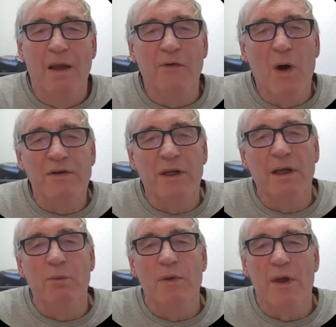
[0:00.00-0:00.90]
If you are
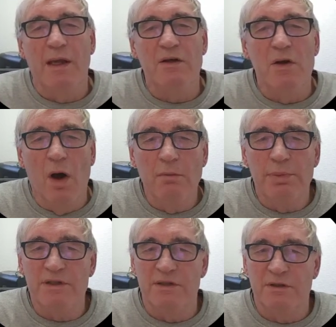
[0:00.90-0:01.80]
dealing with a
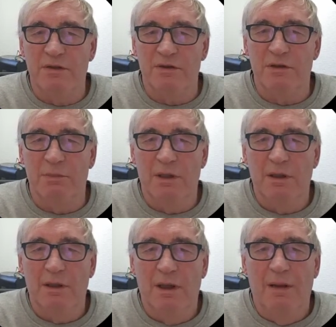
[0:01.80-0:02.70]
non-business
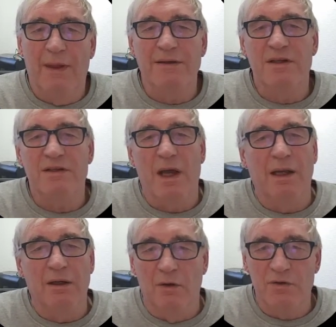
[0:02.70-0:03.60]
customer, that is
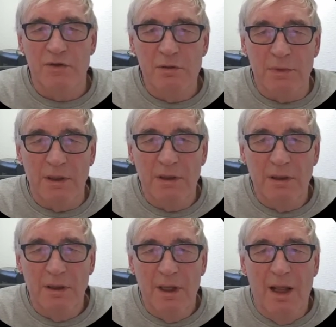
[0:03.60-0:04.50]
a consumer,
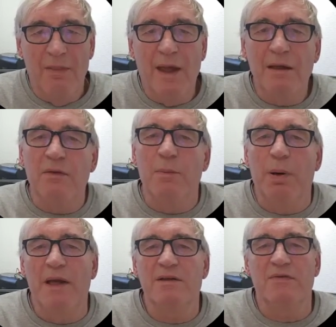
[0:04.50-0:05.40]
then the
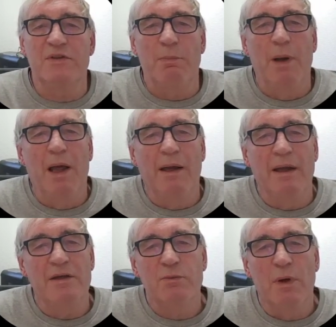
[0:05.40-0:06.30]
place of supply
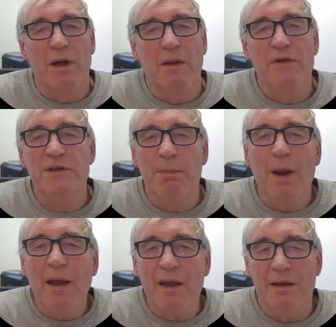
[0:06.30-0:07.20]
is where the
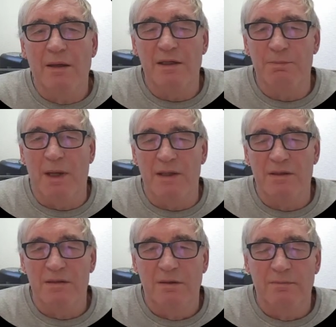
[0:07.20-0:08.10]
supplier is
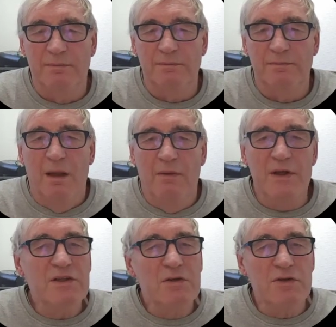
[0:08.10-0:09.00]
based.
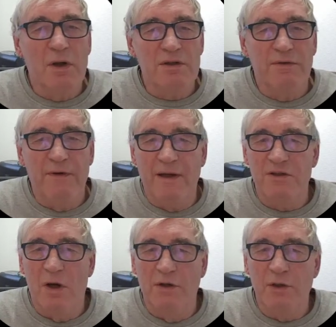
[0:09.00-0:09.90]
This does not
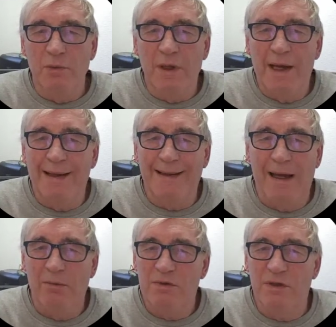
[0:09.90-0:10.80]
affect your UK
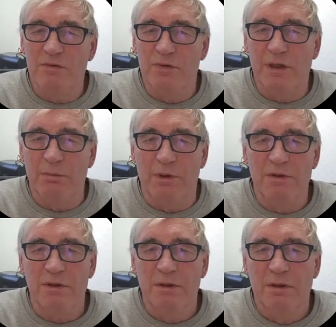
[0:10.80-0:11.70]
accounting
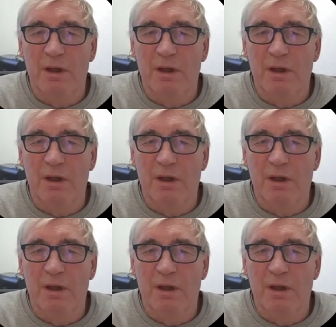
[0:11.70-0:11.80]
treatment.